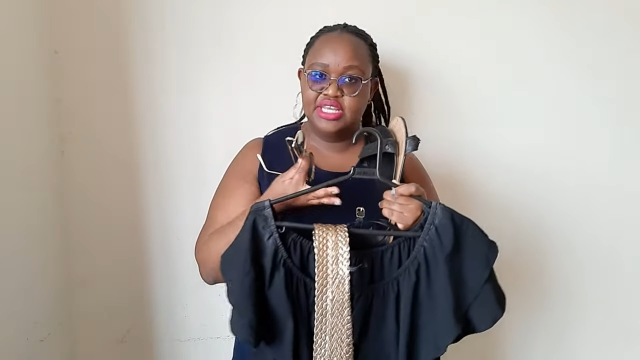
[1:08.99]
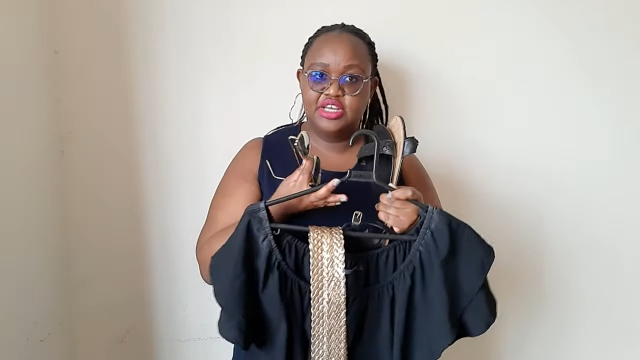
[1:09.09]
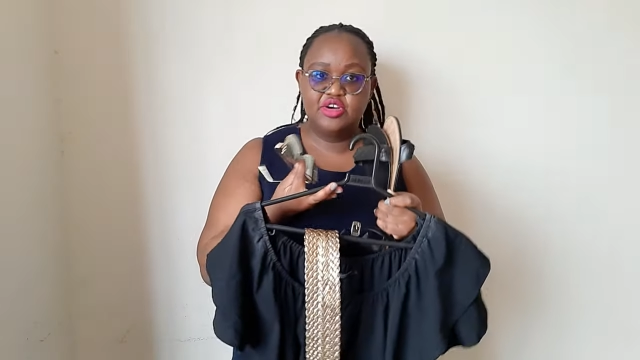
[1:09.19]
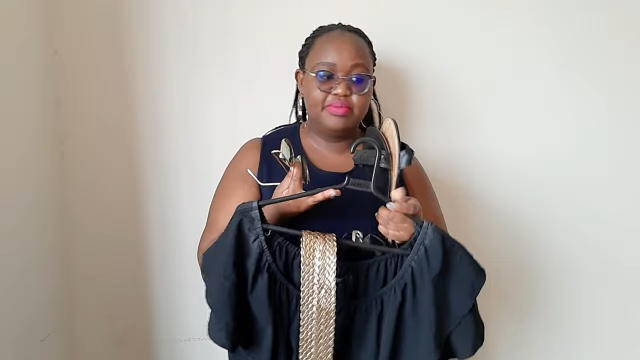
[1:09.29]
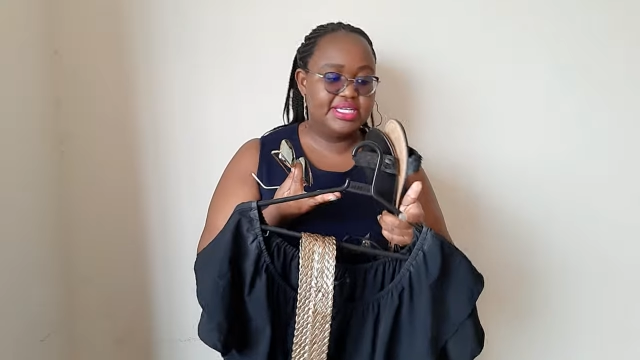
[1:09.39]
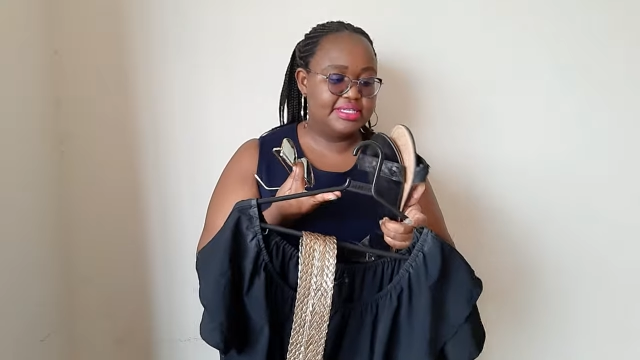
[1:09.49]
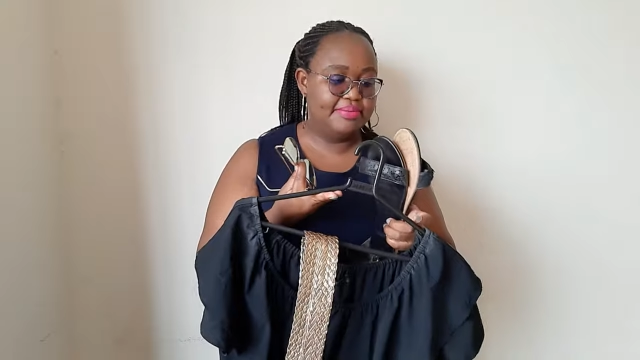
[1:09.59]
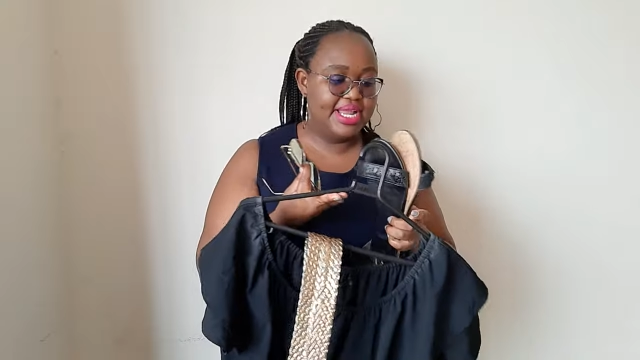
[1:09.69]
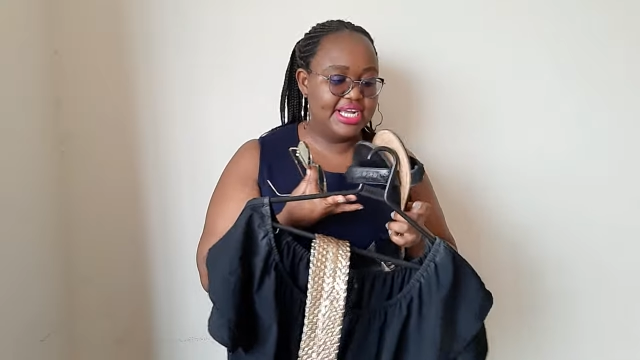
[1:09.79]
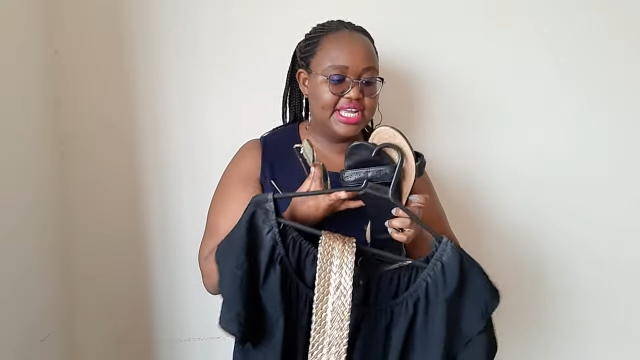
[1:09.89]
Gikomba is a
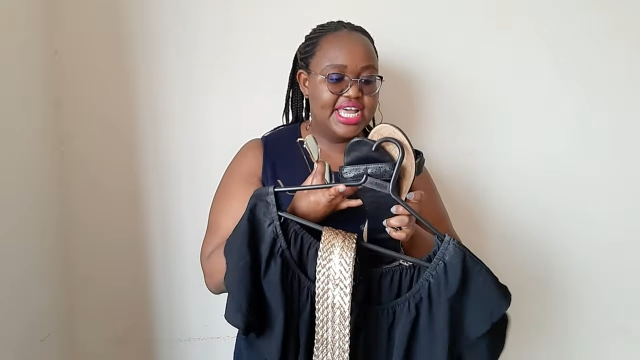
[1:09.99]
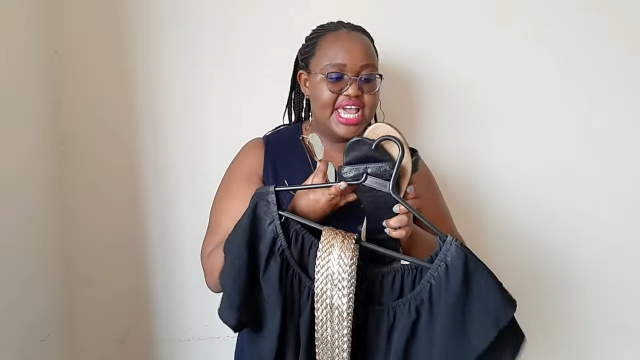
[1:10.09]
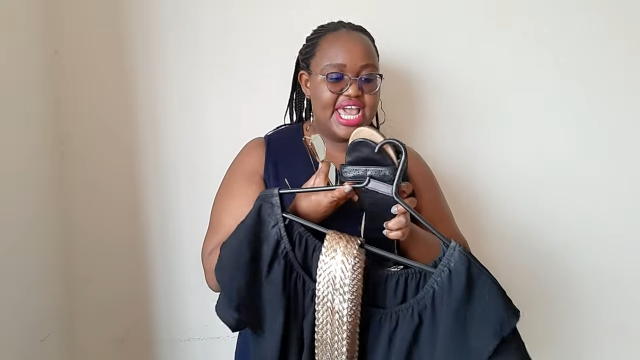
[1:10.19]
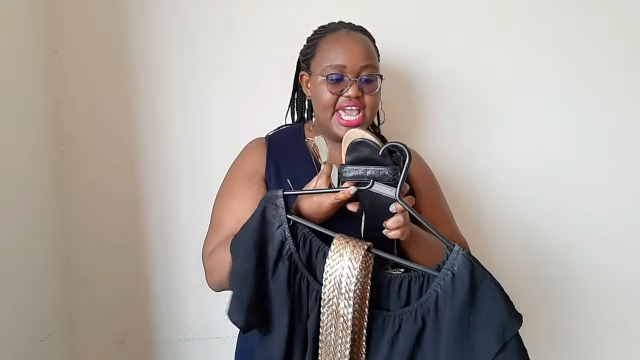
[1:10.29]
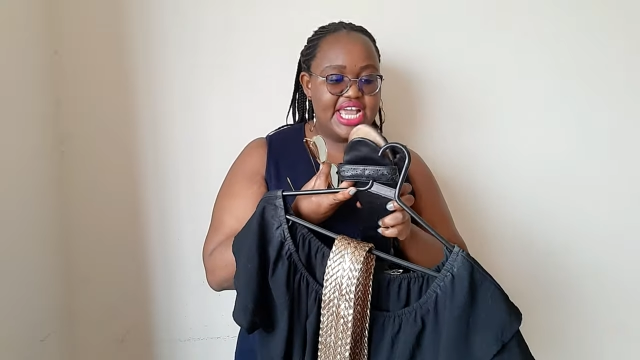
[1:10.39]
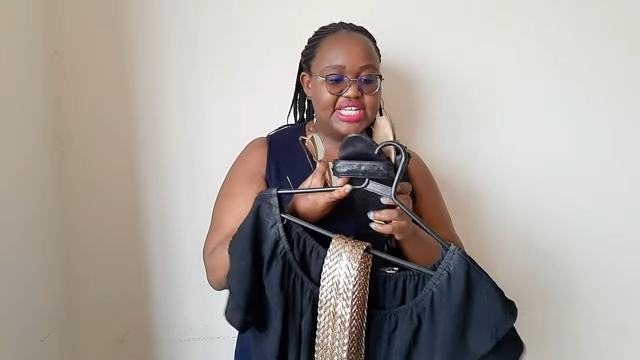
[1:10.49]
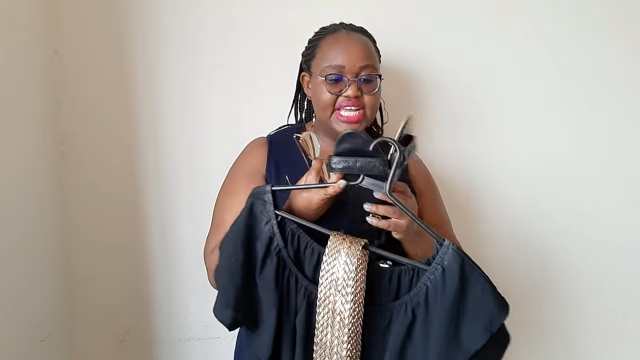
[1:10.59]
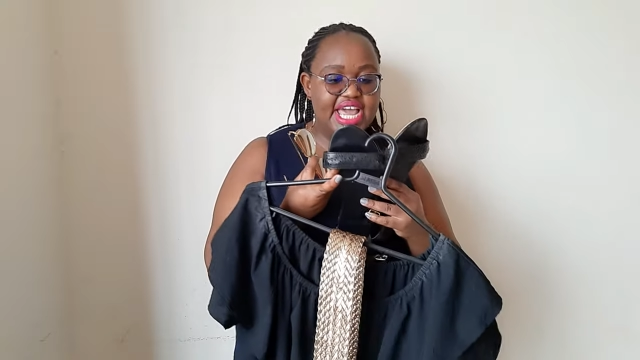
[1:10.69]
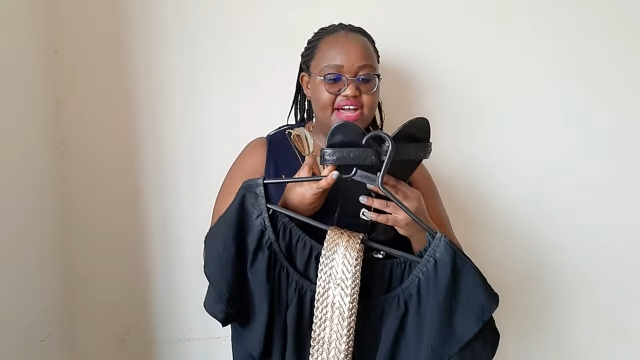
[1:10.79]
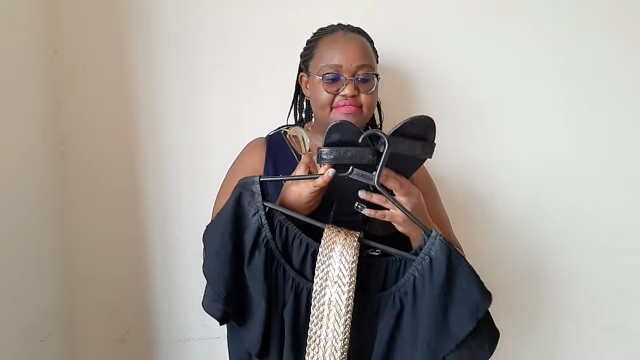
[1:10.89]
plug. And
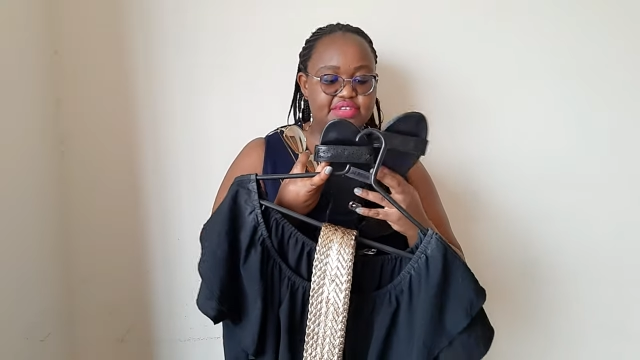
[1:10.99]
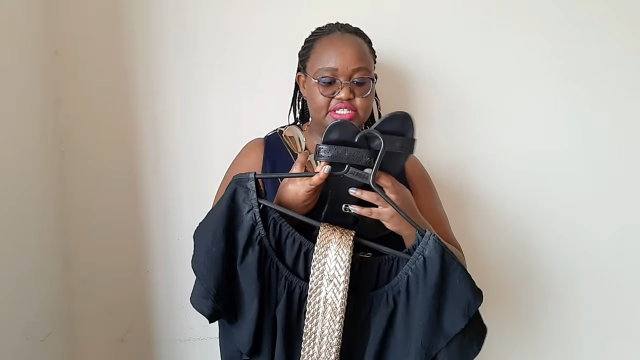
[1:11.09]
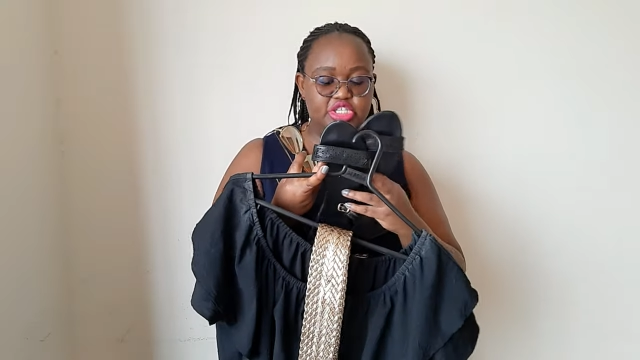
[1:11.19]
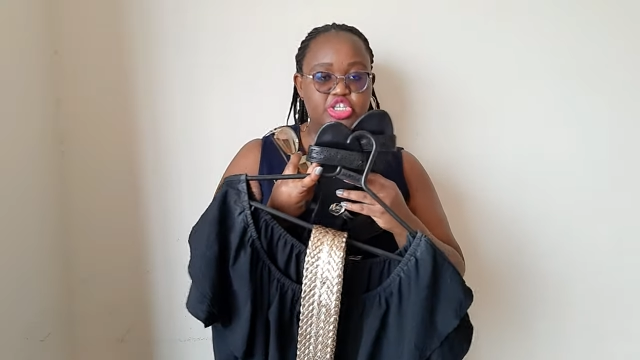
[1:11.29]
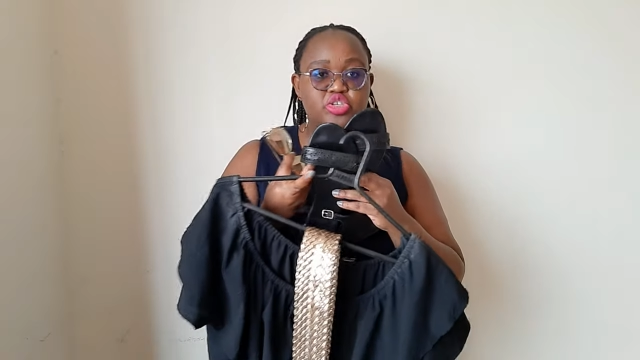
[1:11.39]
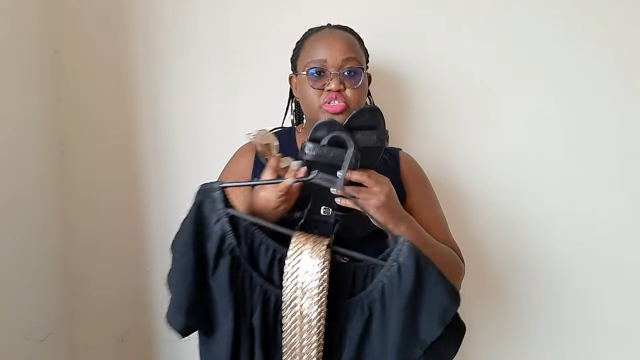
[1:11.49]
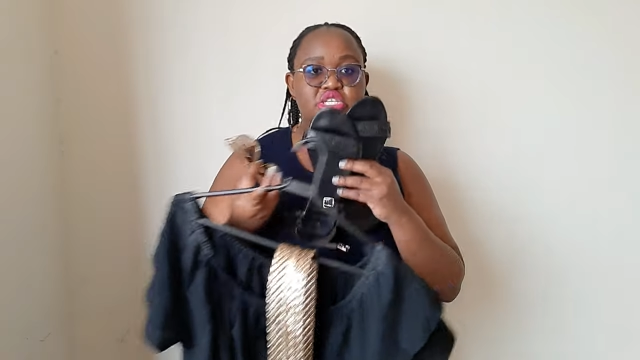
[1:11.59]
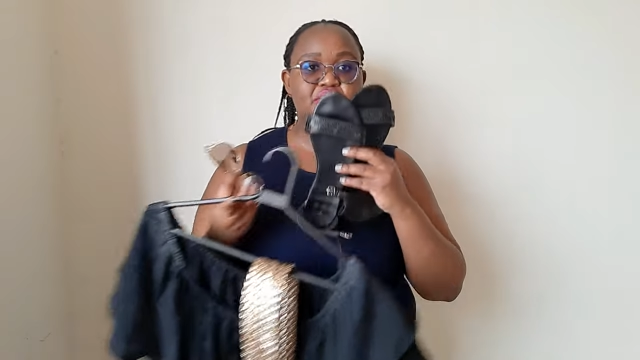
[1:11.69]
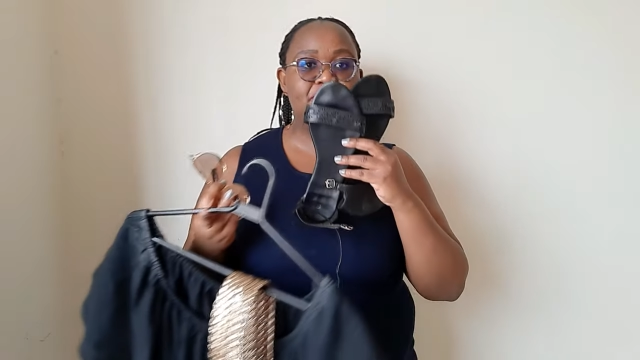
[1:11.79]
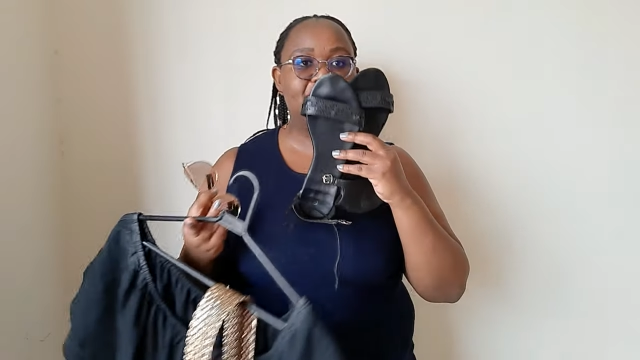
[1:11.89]
I have this cute
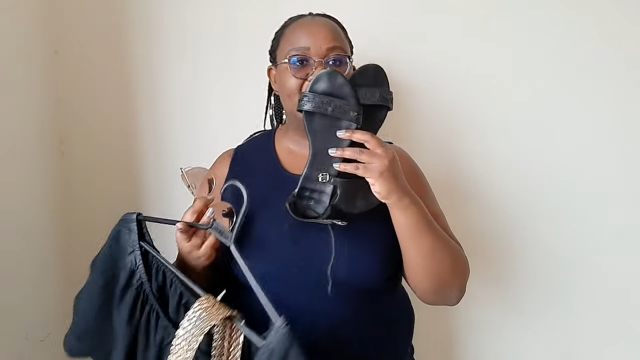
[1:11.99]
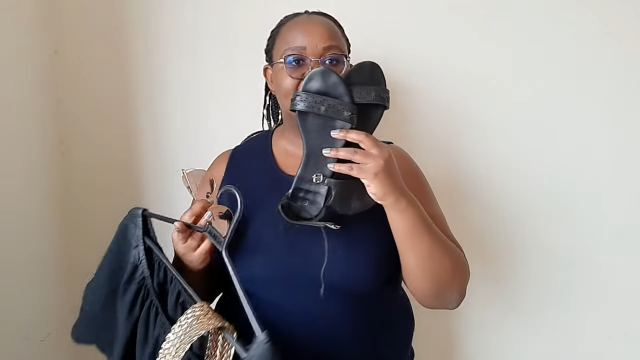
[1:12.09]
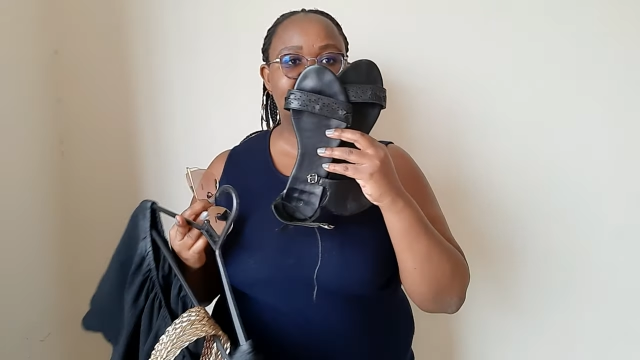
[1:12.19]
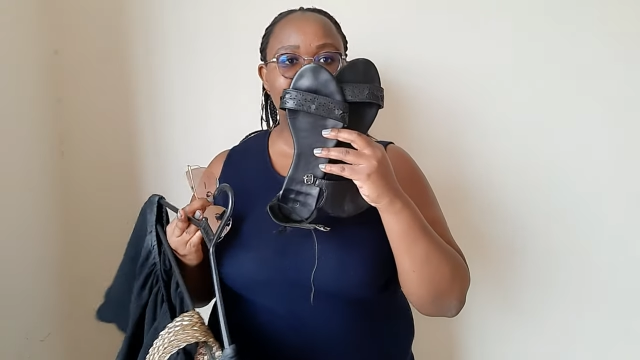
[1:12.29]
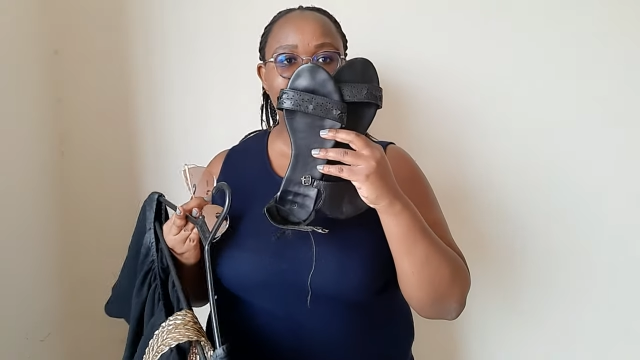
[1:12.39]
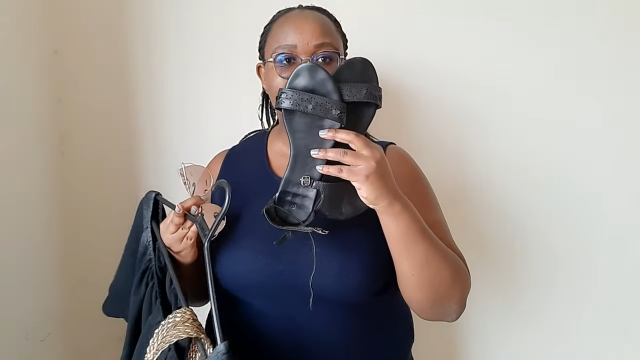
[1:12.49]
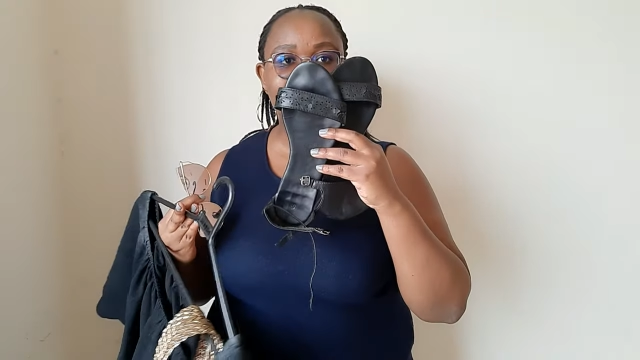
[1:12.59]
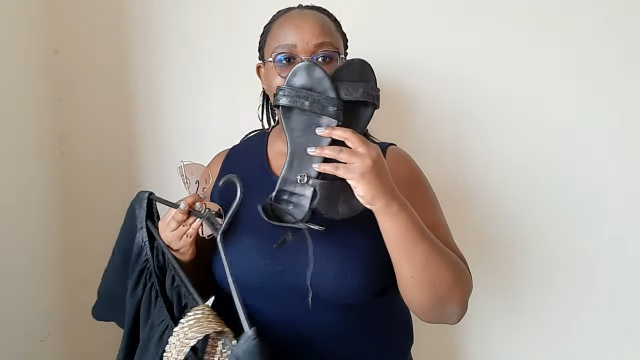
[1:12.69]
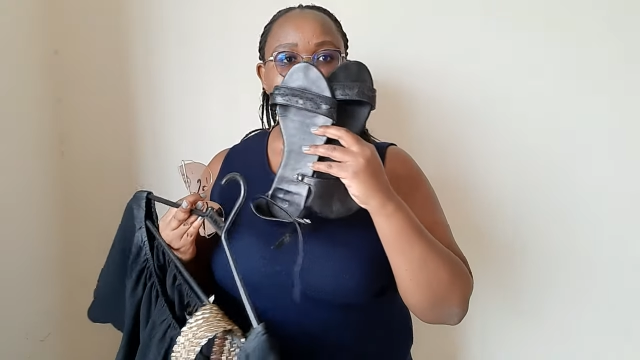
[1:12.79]
black sandals.